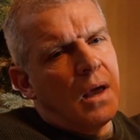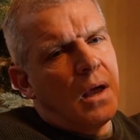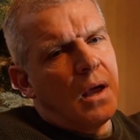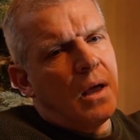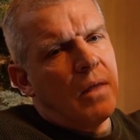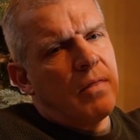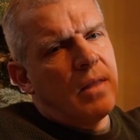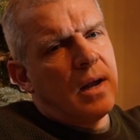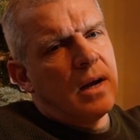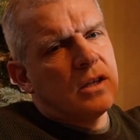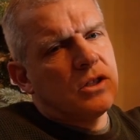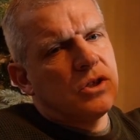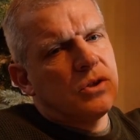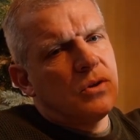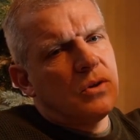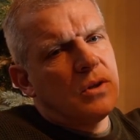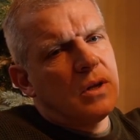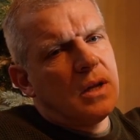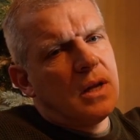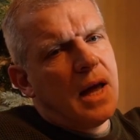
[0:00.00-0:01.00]
and then I
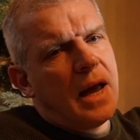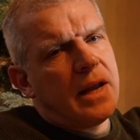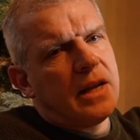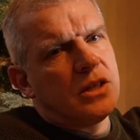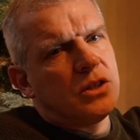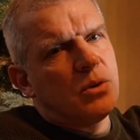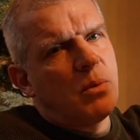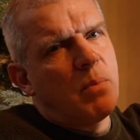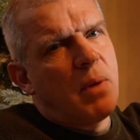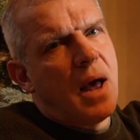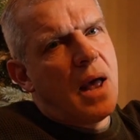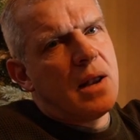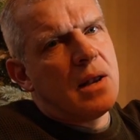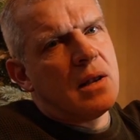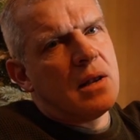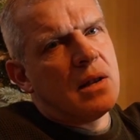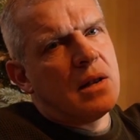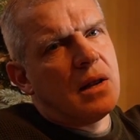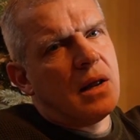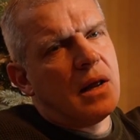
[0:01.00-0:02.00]
saw the legs
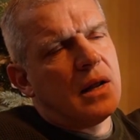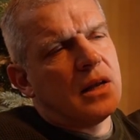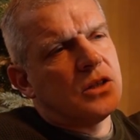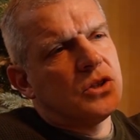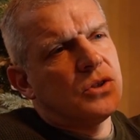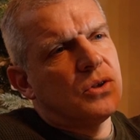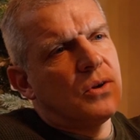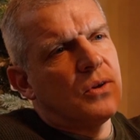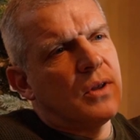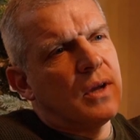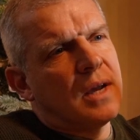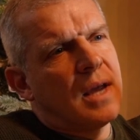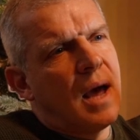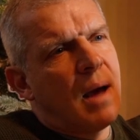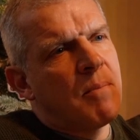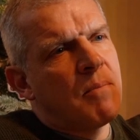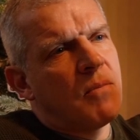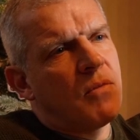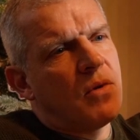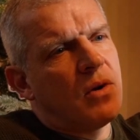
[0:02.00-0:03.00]
upend, and I saw the
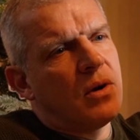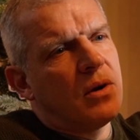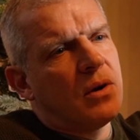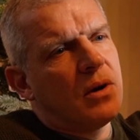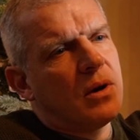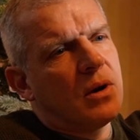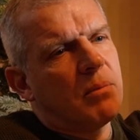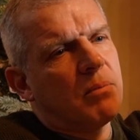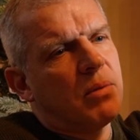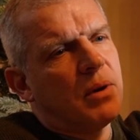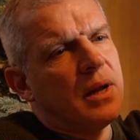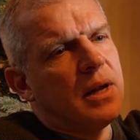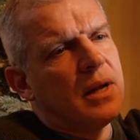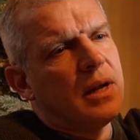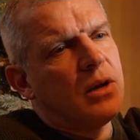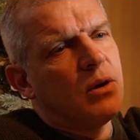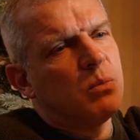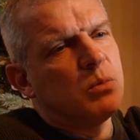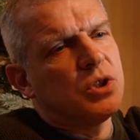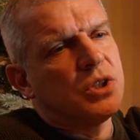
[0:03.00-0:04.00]
camera
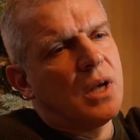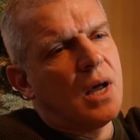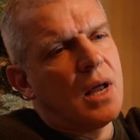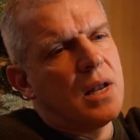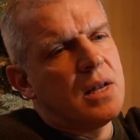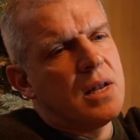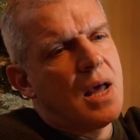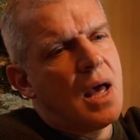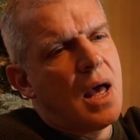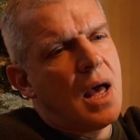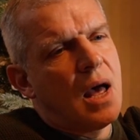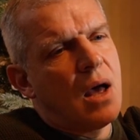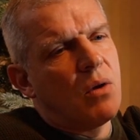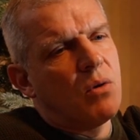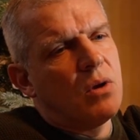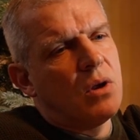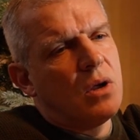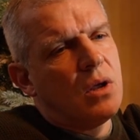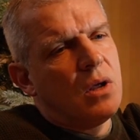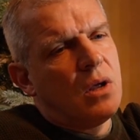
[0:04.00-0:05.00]
completely upside
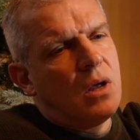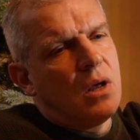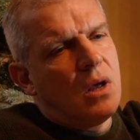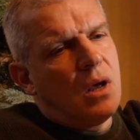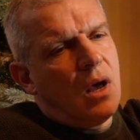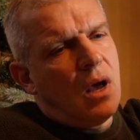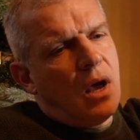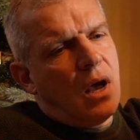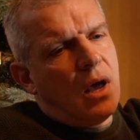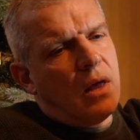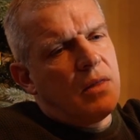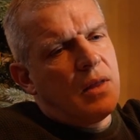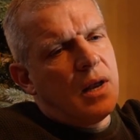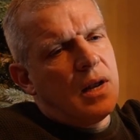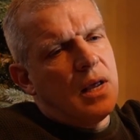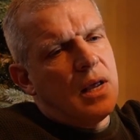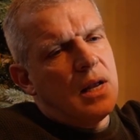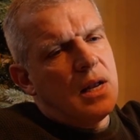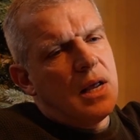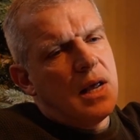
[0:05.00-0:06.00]
down, and
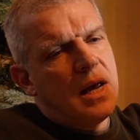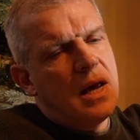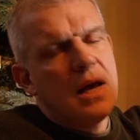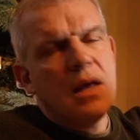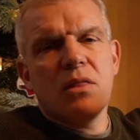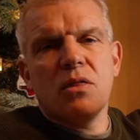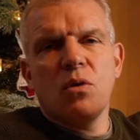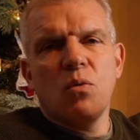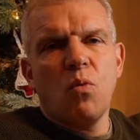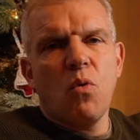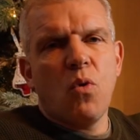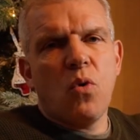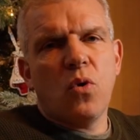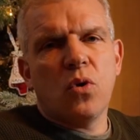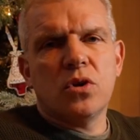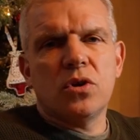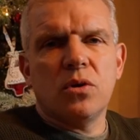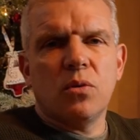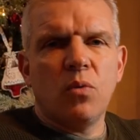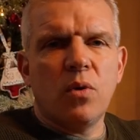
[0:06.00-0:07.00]
then it hit the
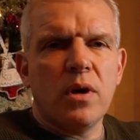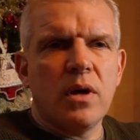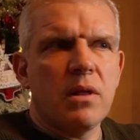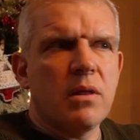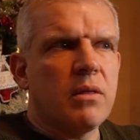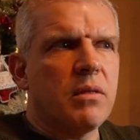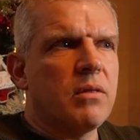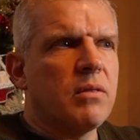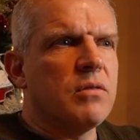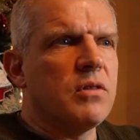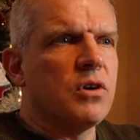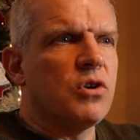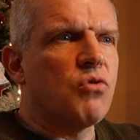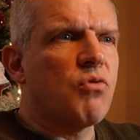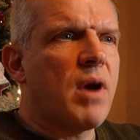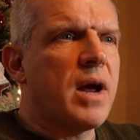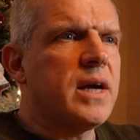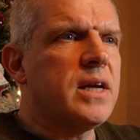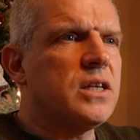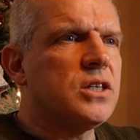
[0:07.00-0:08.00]
water with the
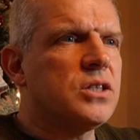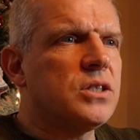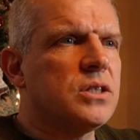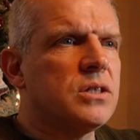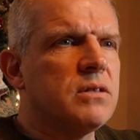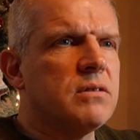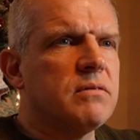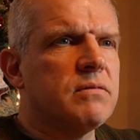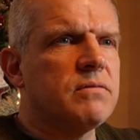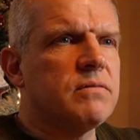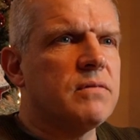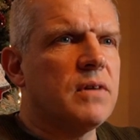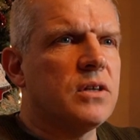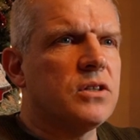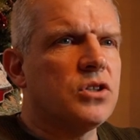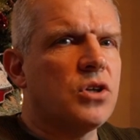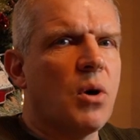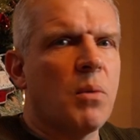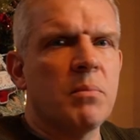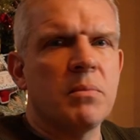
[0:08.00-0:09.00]
grace of a
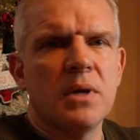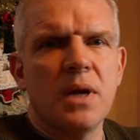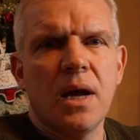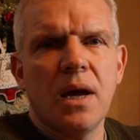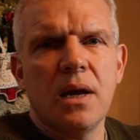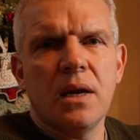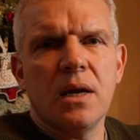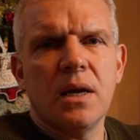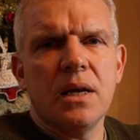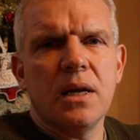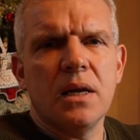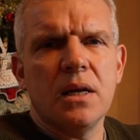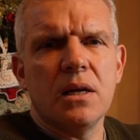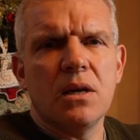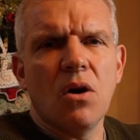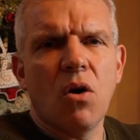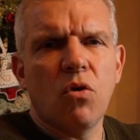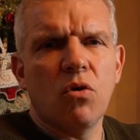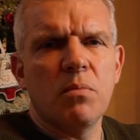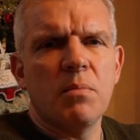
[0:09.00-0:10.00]
Tom Daley
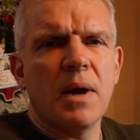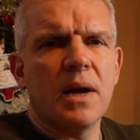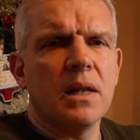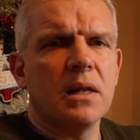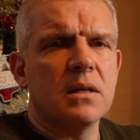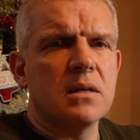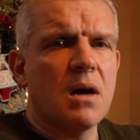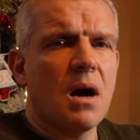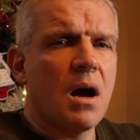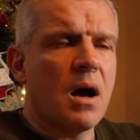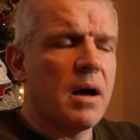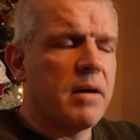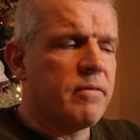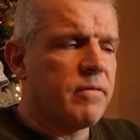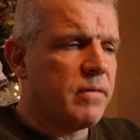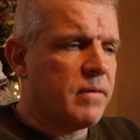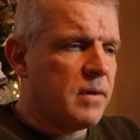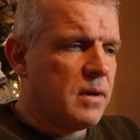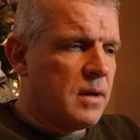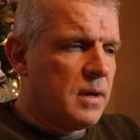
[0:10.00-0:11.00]
gold medal
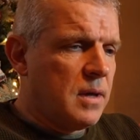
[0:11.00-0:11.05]
dive.